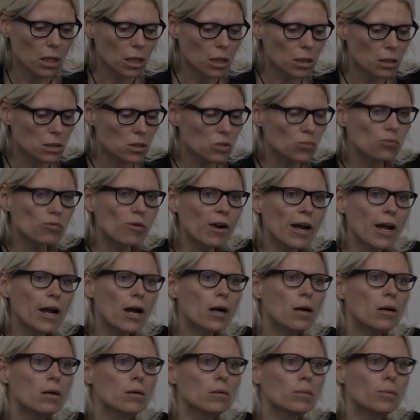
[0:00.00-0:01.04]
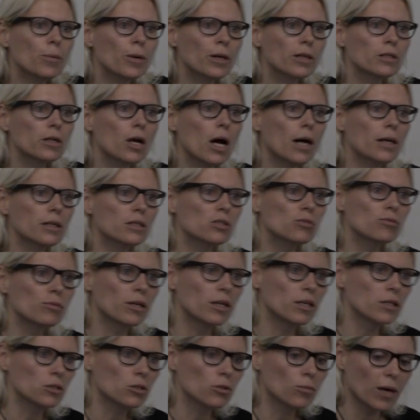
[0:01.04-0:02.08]
it's rare, but not as
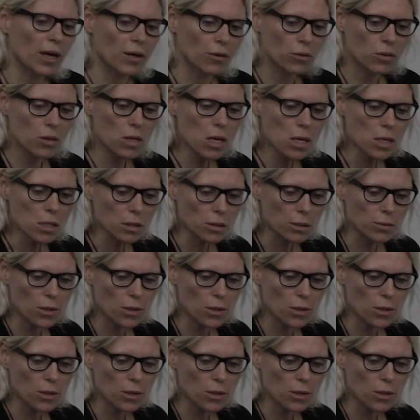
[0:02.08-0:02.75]
rare as you might think.